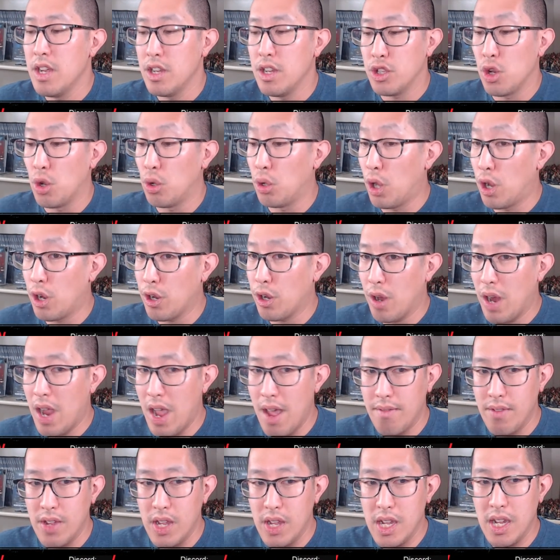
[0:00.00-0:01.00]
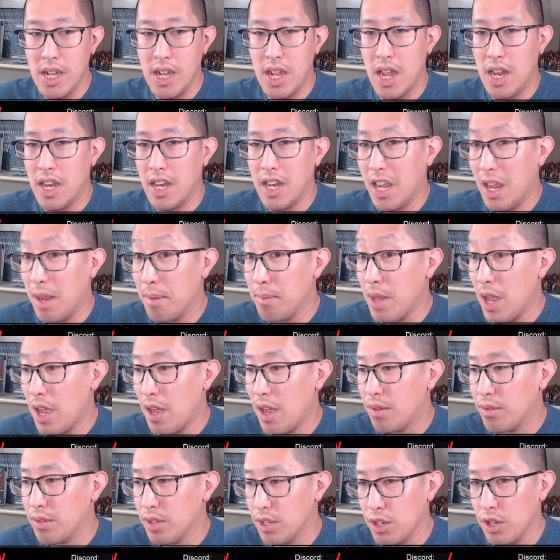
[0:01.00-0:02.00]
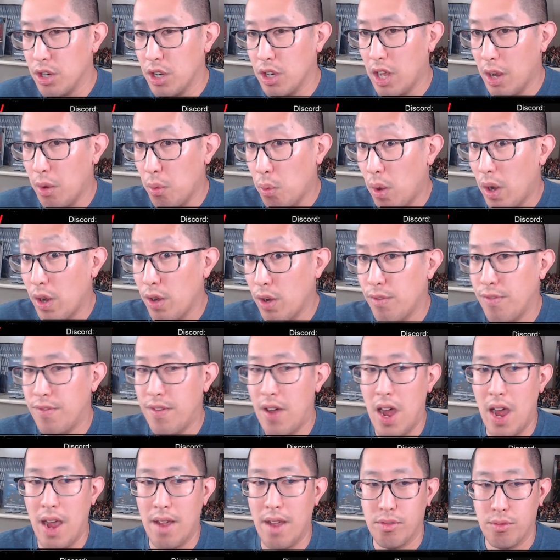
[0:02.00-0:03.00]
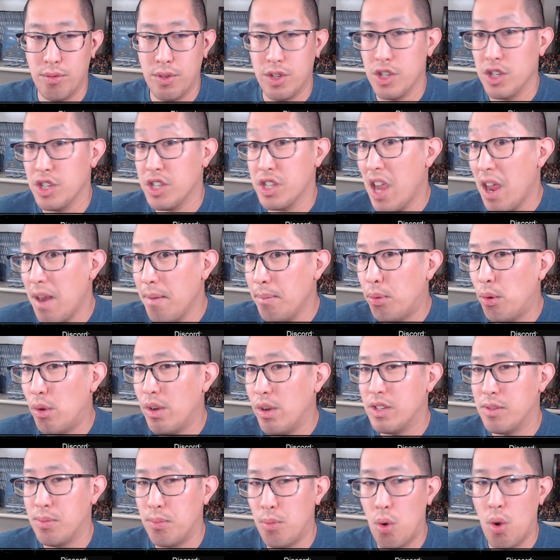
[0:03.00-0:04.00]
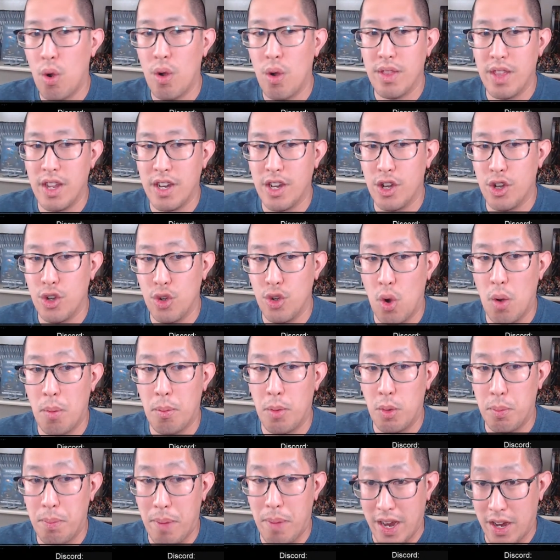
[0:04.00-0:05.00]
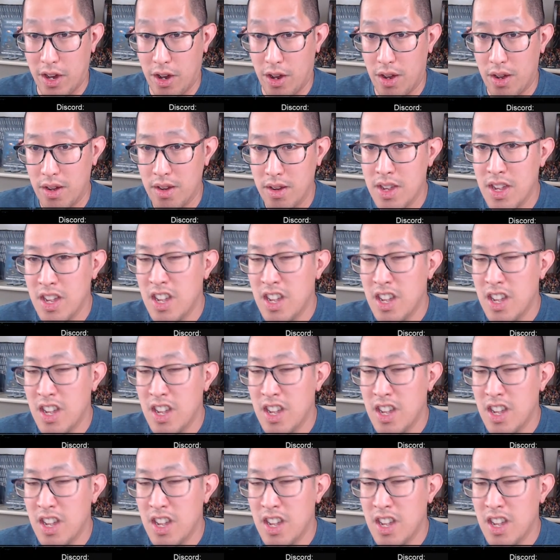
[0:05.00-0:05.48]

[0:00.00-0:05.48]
No longer heavy, and they came down, they're like 105, which is 10 points more than a normal biker.